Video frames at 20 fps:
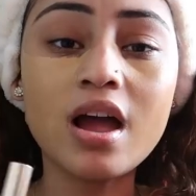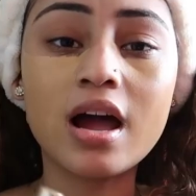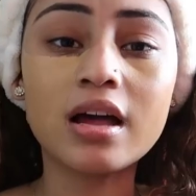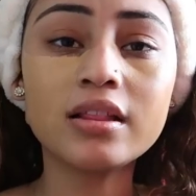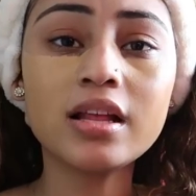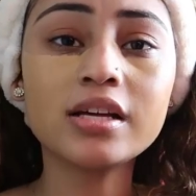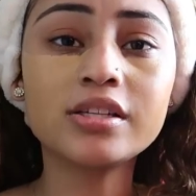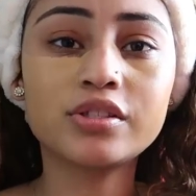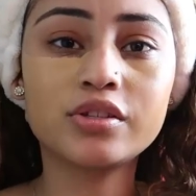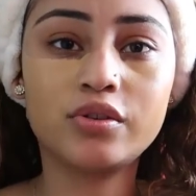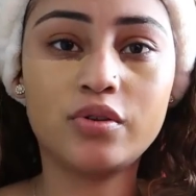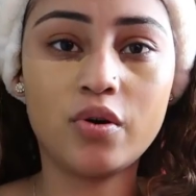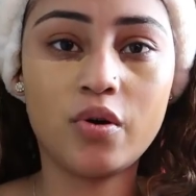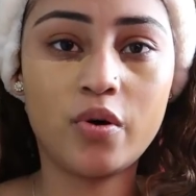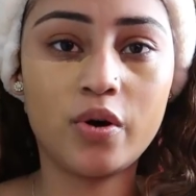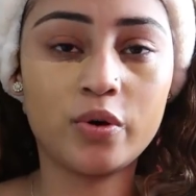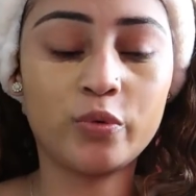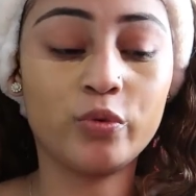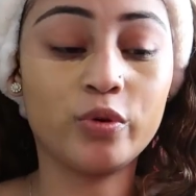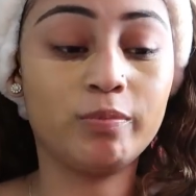I like to
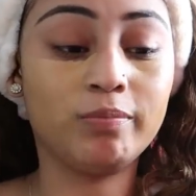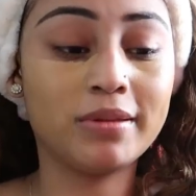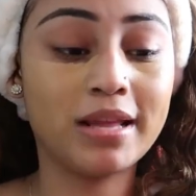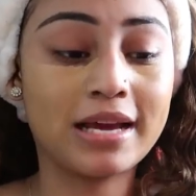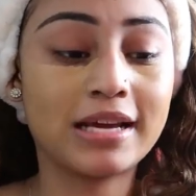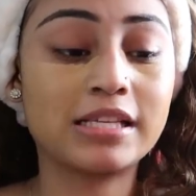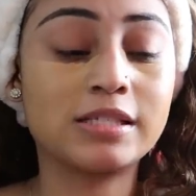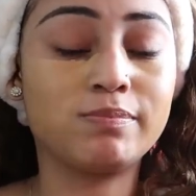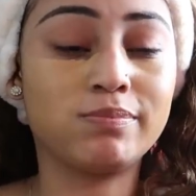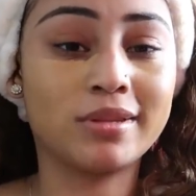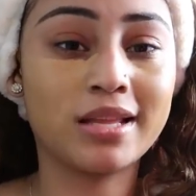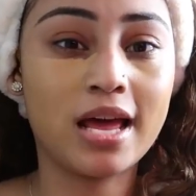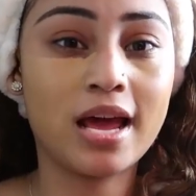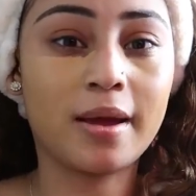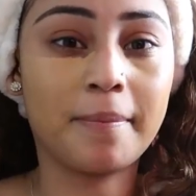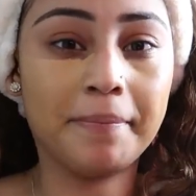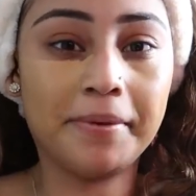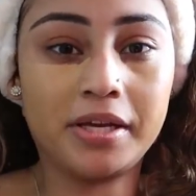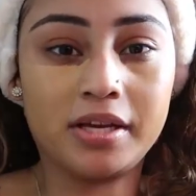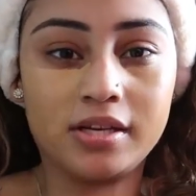go in with Black is
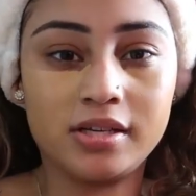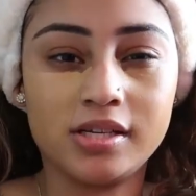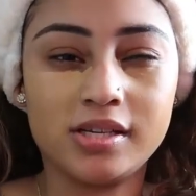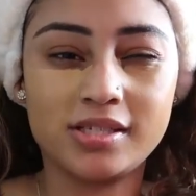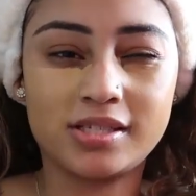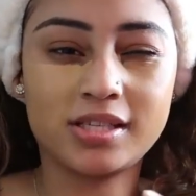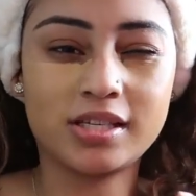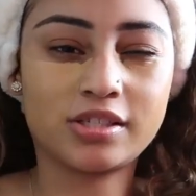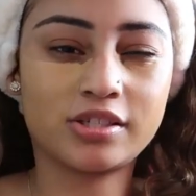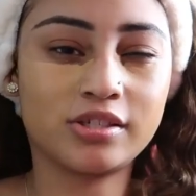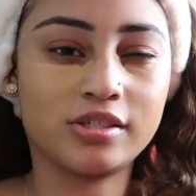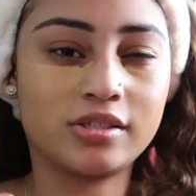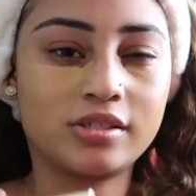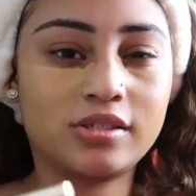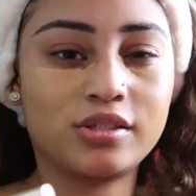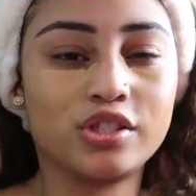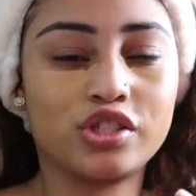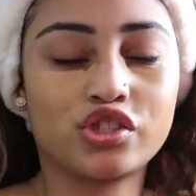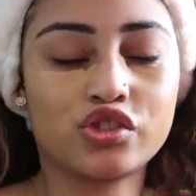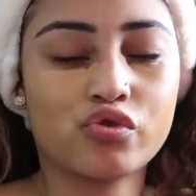Black because that's
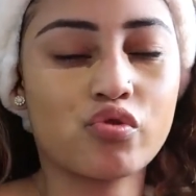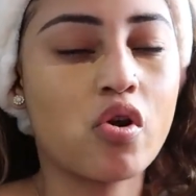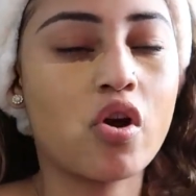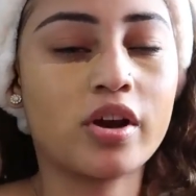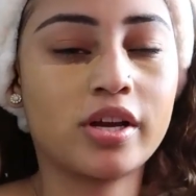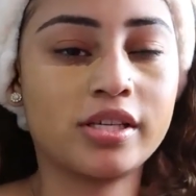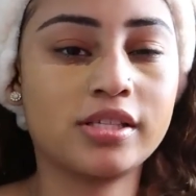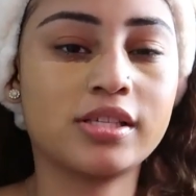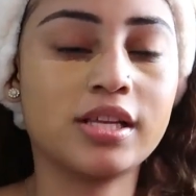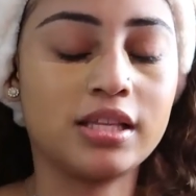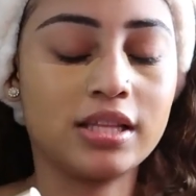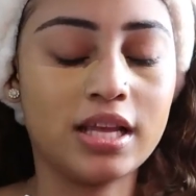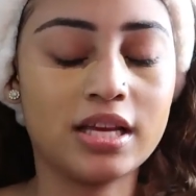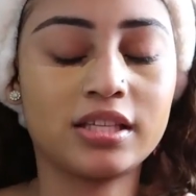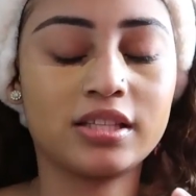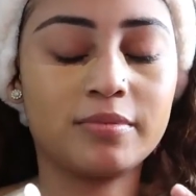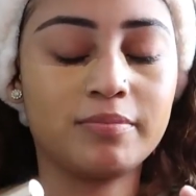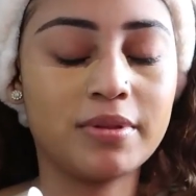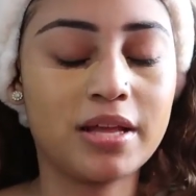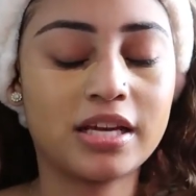just the strongest. I
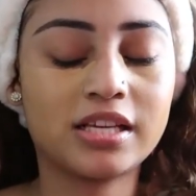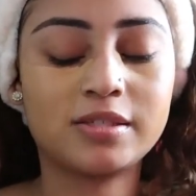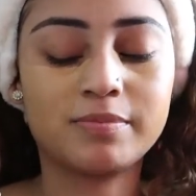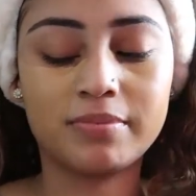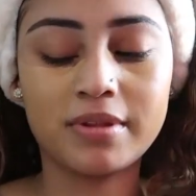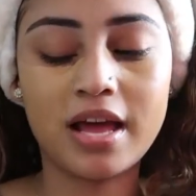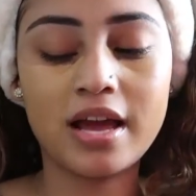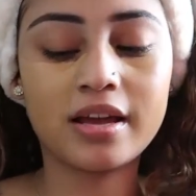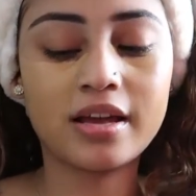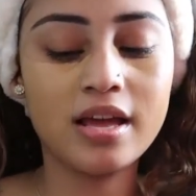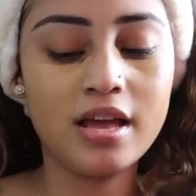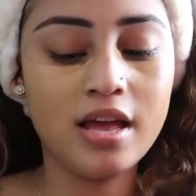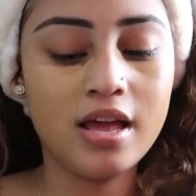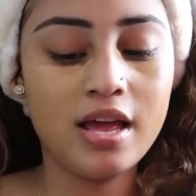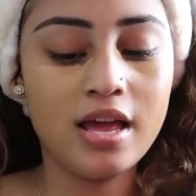like the Black is Black.